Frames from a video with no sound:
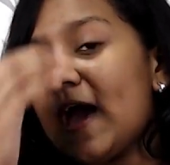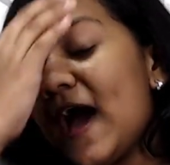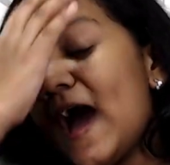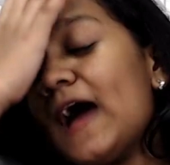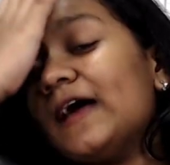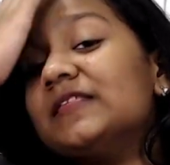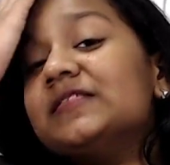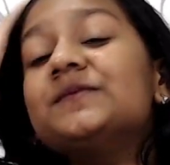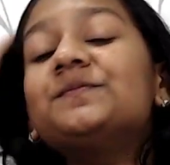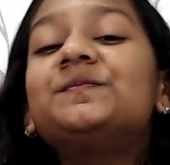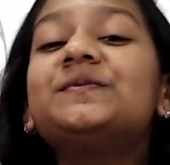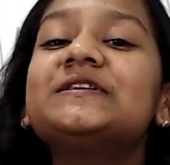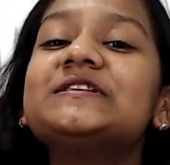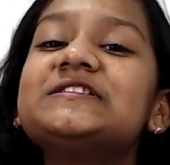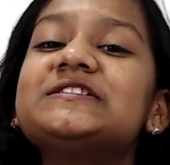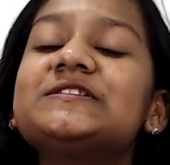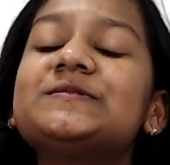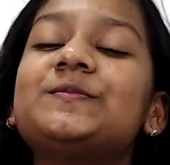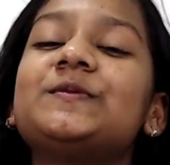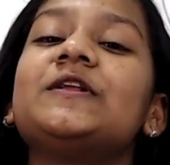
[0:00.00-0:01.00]
And the
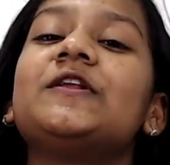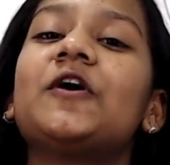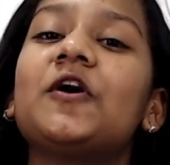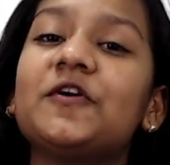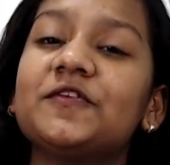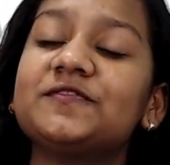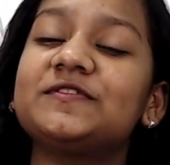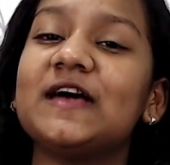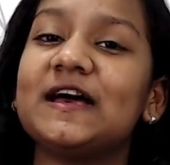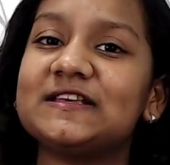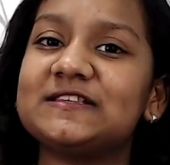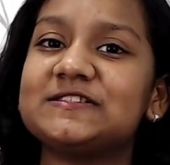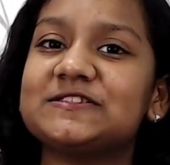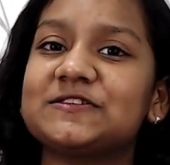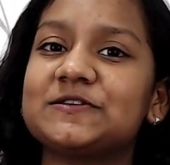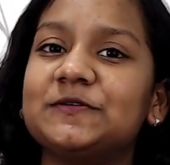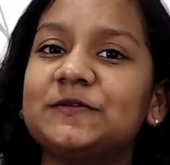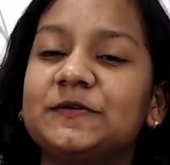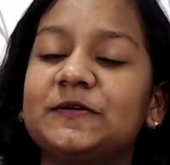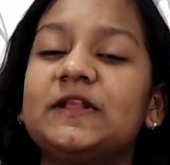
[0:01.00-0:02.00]
principal of that
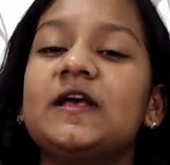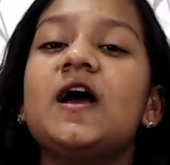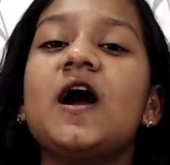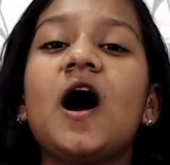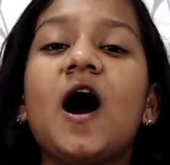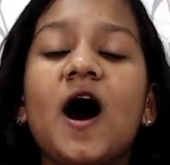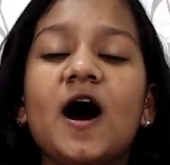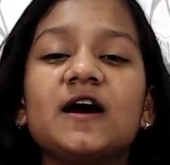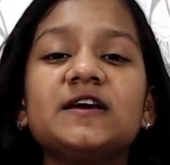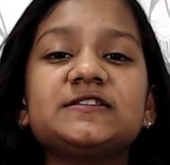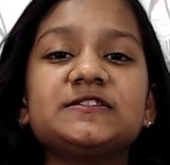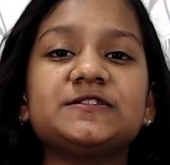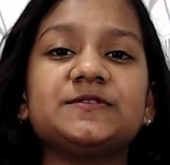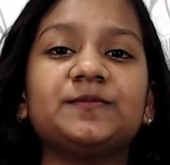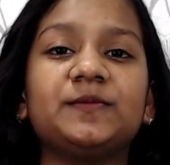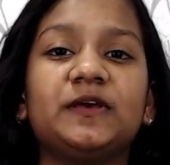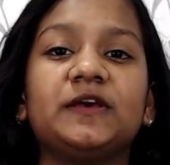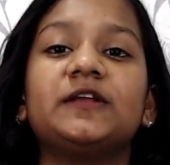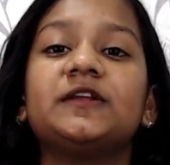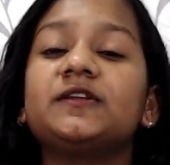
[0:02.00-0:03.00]
school asked
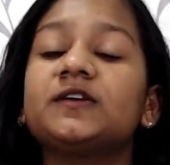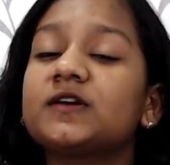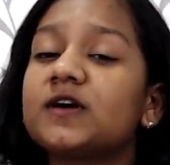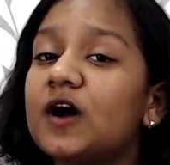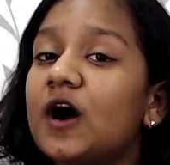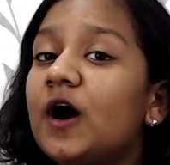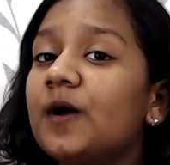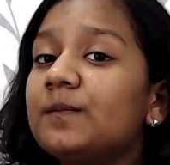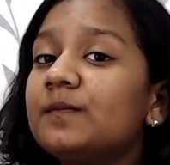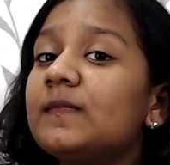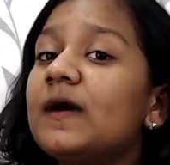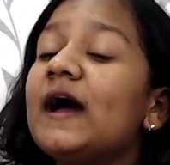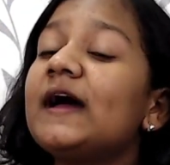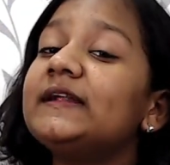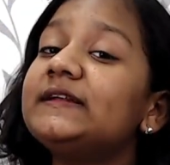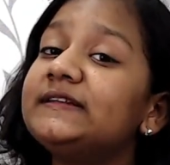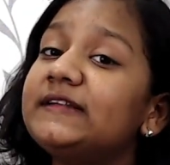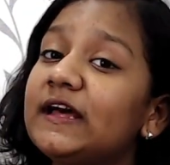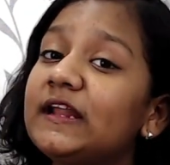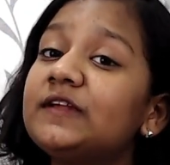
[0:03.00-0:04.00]
me to come
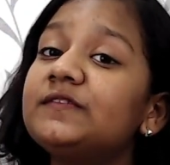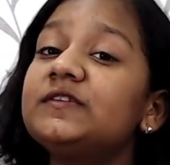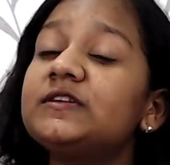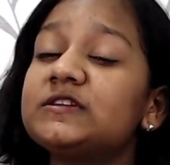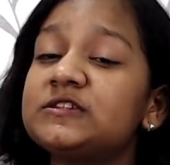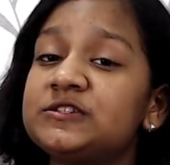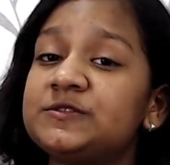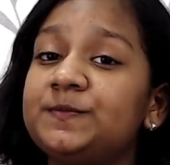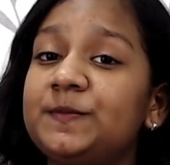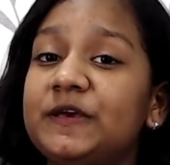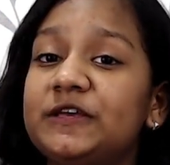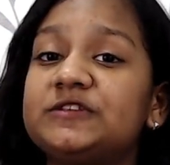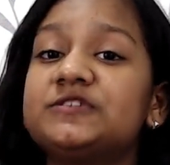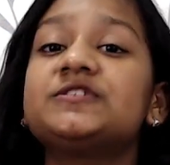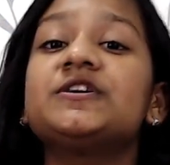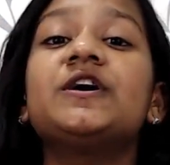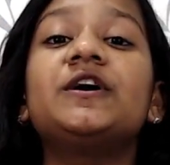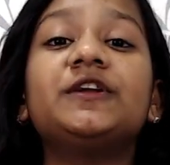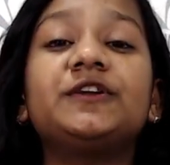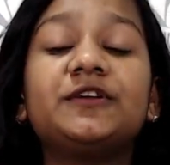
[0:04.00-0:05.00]
and deliver a speech
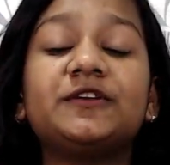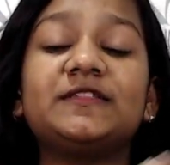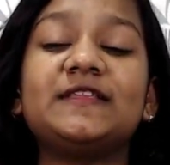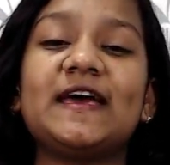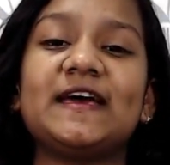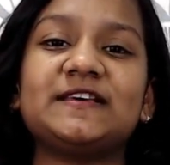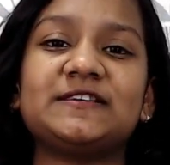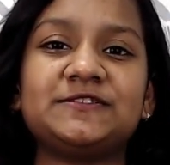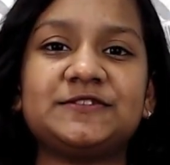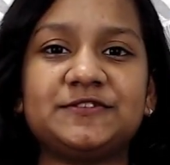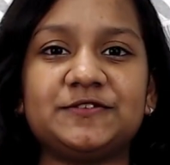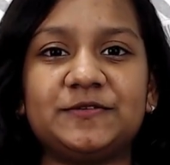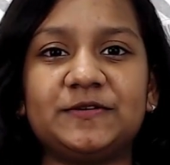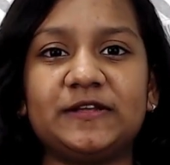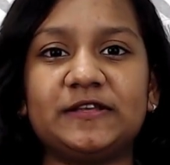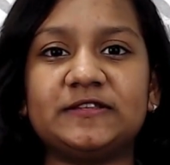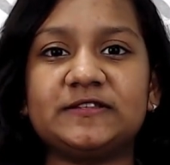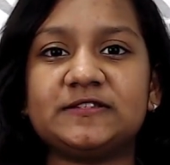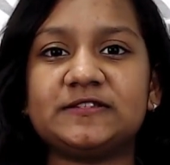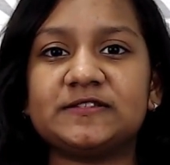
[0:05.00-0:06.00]
to their
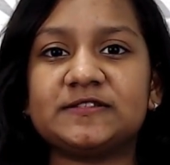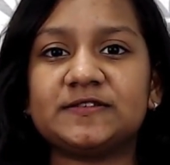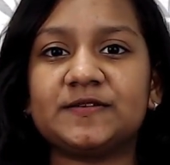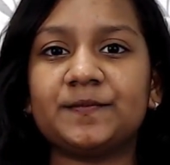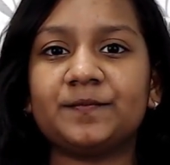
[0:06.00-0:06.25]
students.